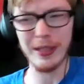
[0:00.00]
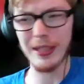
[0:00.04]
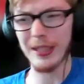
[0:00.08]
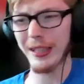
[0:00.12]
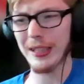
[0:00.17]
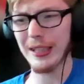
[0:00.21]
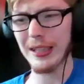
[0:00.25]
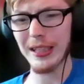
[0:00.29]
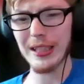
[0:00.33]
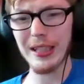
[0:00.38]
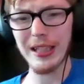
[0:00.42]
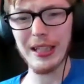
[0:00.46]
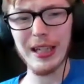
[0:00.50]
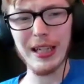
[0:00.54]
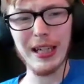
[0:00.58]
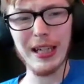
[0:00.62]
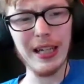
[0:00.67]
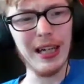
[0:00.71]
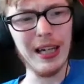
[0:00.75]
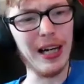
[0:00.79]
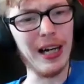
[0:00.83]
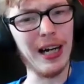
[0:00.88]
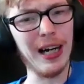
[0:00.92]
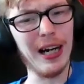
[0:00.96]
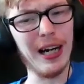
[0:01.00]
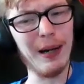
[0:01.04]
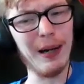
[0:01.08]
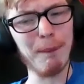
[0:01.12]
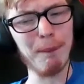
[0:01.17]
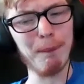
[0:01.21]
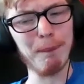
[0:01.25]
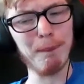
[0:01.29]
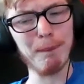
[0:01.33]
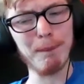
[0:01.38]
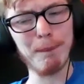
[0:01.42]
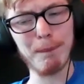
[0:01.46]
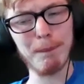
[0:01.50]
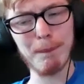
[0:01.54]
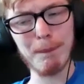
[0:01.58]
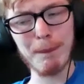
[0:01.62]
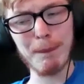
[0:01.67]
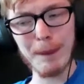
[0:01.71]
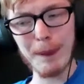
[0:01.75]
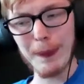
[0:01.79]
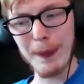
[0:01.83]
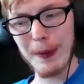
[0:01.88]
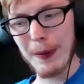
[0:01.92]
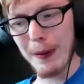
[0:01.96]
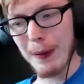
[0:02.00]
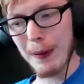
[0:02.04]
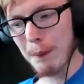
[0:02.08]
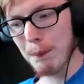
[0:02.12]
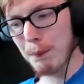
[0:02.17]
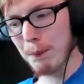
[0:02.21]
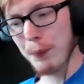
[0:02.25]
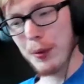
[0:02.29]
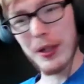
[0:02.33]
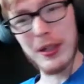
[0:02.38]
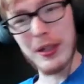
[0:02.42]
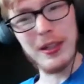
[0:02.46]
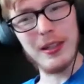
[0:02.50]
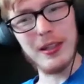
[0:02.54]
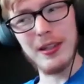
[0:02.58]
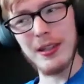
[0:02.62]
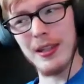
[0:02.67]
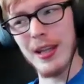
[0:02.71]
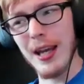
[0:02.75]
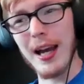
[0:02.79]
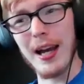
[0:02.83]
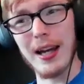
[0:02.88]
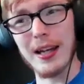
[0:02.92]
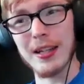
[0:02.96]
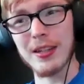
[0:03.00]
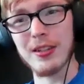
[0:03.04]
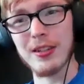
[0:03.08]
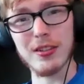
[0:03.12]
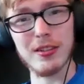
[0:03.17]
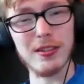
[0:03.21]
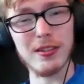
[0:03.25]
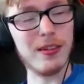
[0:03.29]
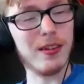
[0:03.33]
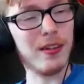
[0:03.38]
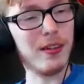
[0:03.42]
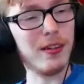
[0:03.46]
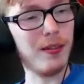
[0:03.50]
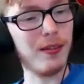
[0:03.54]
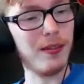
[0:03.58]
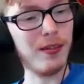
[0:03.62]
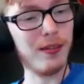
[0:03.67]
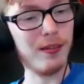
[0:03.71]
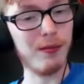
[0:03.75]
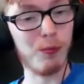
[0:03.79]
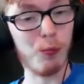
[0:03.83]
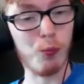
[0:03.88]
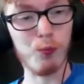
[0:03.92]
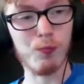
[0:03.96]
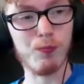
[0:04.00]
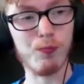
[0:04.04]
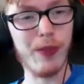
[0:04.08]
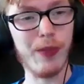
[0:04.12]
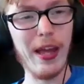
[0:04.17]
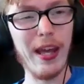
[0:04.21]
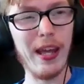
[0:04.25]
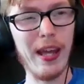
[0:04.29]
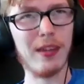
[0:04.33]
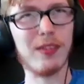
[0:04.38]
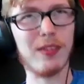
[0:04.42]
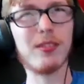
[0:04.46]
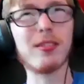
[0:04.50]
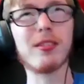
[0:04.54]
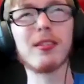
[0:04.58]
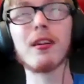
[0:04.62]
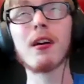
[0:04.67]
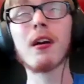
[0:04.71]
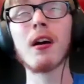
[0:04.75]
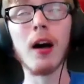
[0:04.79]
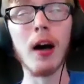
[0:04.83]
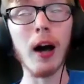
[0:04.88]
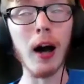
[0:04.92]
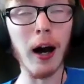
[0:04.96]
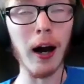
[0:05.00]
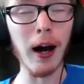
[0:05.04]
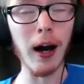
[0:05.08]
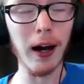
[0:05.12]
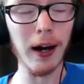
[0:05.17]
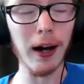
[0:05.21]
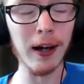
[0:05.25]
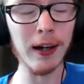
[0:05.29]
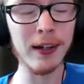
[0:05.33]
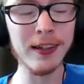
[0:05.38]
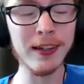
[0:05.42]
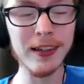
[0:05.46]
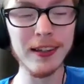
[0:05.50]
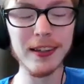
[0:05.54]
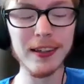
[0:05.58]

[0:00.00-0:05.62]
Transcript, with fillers: really. Um, but yeah, I just, thanks. Uh,